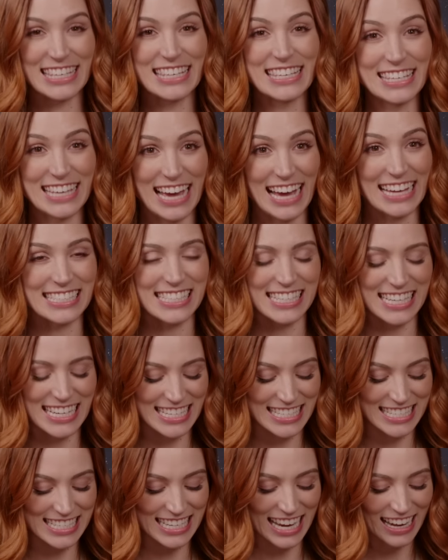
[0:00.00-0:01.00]
Yes,
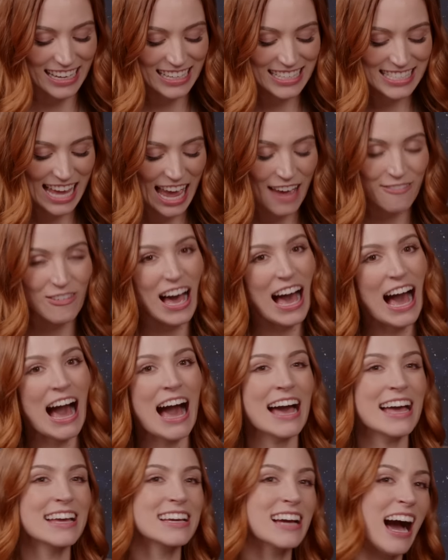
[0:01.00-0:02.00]
he does have a
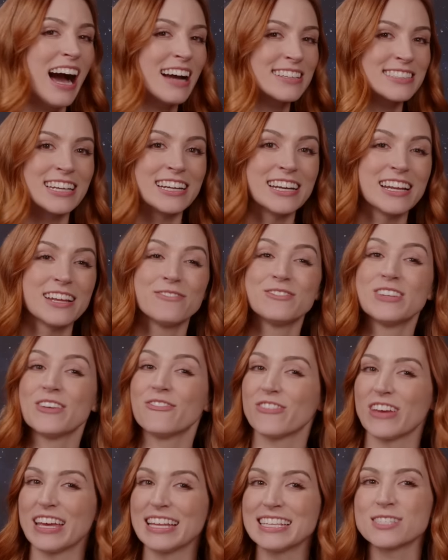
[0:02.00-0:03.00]
high cognitive
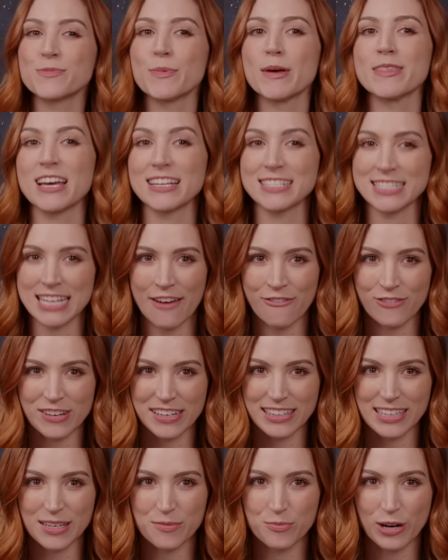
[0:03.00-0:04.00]
defense, but that
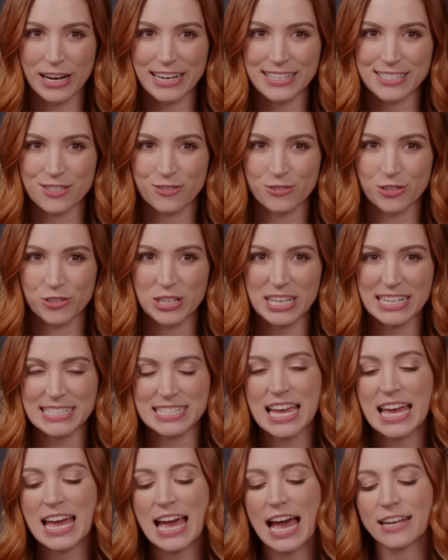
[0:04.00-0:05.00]
definitely breaks through it.
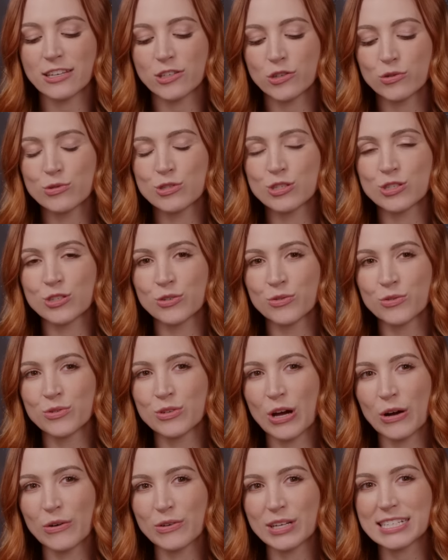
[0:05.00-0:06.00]
And you do
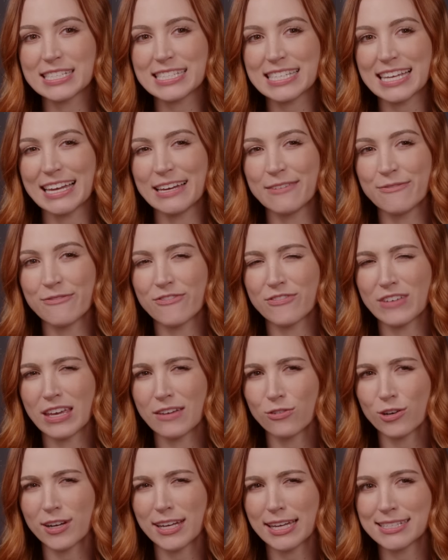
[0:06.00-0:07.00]
notice him
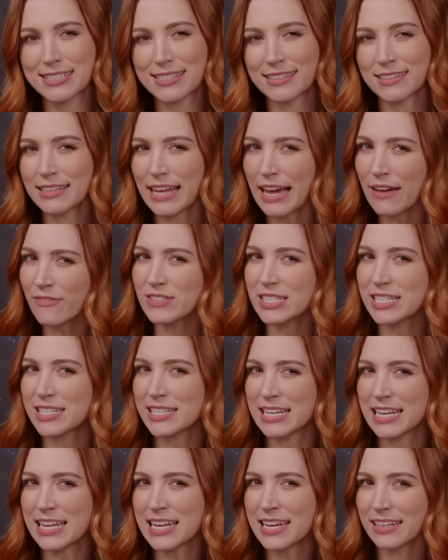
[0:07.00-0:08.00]
favoring his left
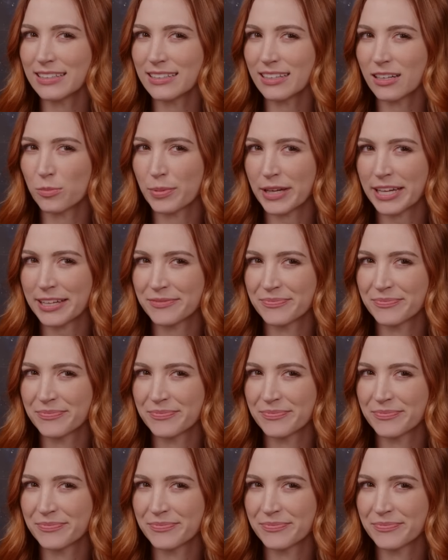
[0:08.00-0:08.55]
knee a little bit.